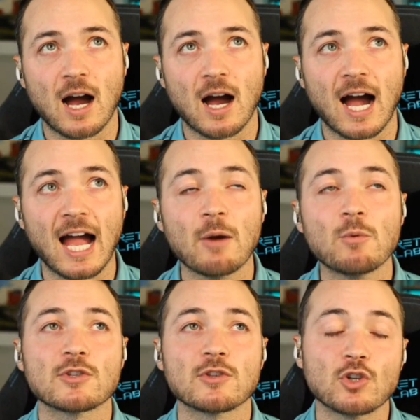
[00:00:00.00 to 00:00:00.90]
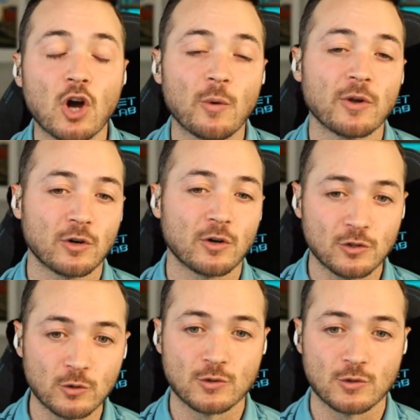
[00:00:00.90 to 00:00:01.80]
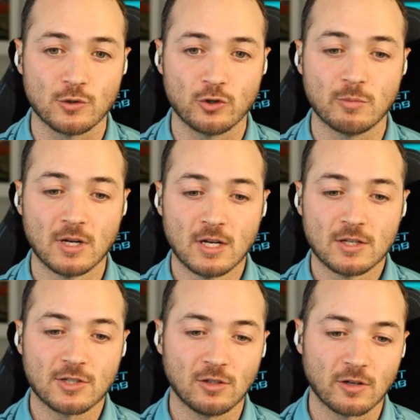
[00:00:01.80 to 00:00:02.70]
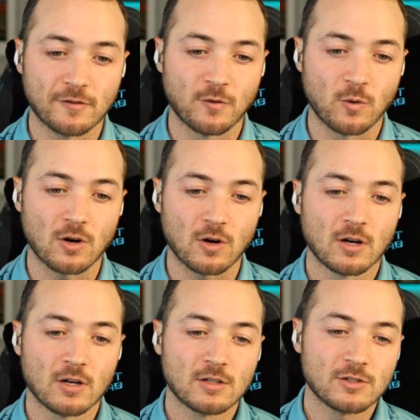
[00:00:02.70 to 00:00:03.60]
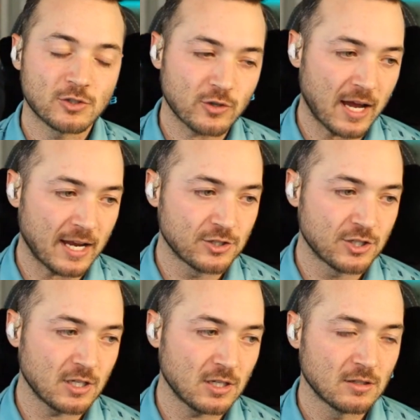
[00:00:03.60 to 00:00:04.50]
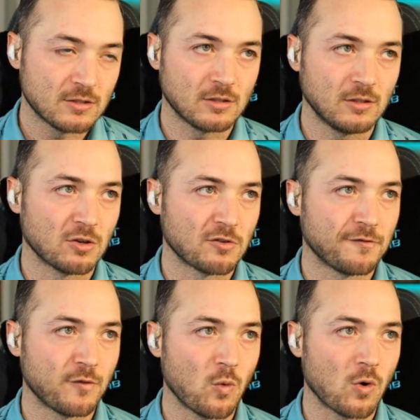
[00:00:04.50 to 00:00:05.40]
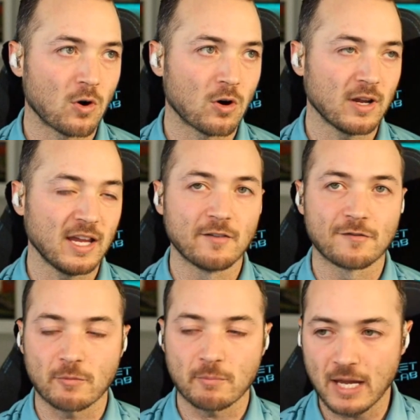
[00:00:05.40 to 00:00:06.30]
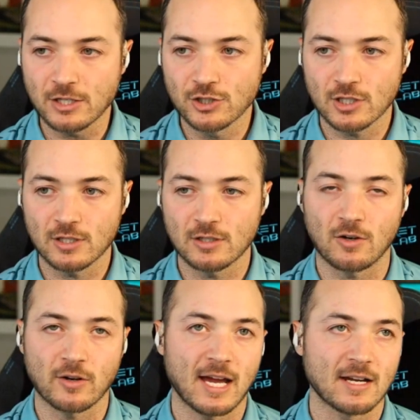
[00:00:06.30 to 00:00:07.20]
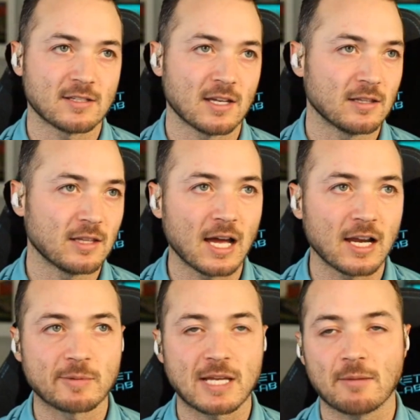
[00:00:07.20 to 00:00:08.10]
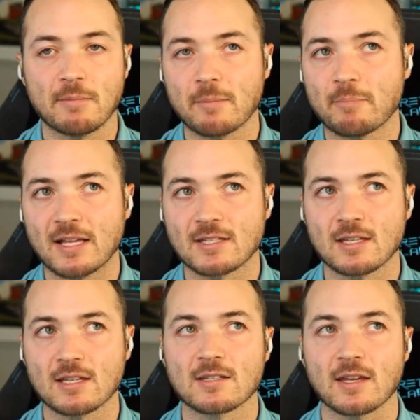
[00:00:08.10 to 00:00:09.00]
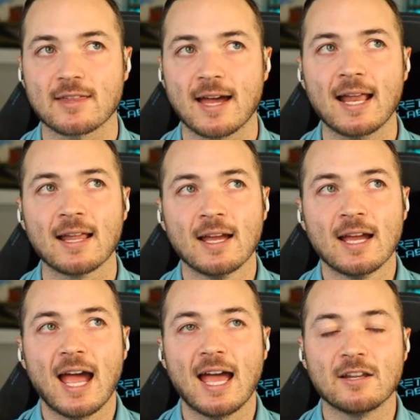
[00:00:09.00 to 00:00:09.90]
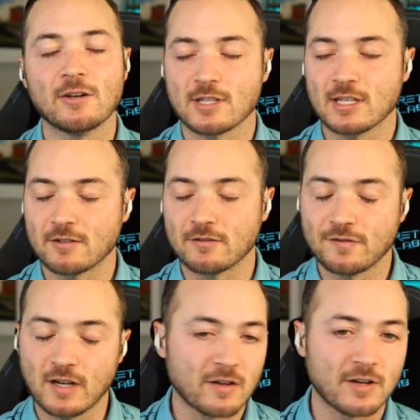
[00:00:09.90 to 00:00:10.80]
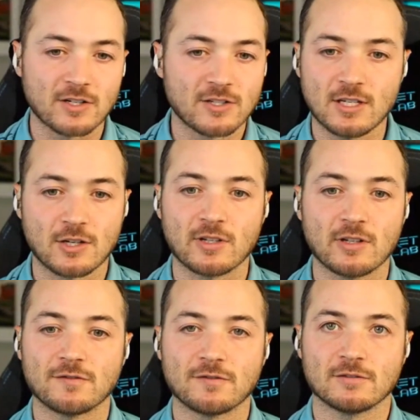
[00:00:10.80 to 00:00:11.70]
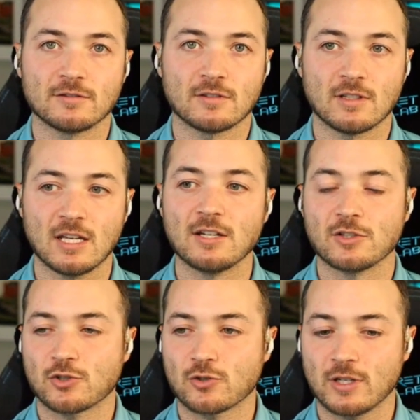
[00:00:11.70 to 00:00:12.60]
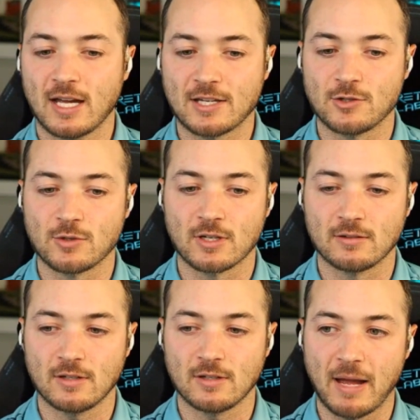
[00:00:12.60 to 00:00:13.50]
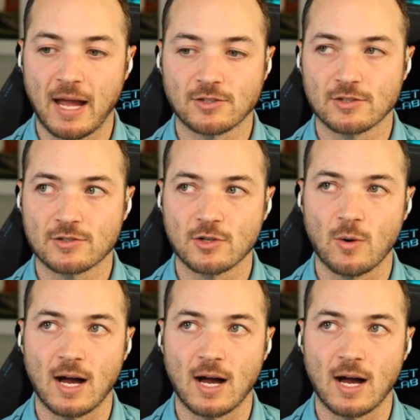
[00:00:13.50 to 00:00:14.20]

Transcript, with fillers: I was going on YouTube to look for strategy, to look for information on how to set lineups, how to make bets, things like that. And it was it's a very very secretive industry, as you can imagine. So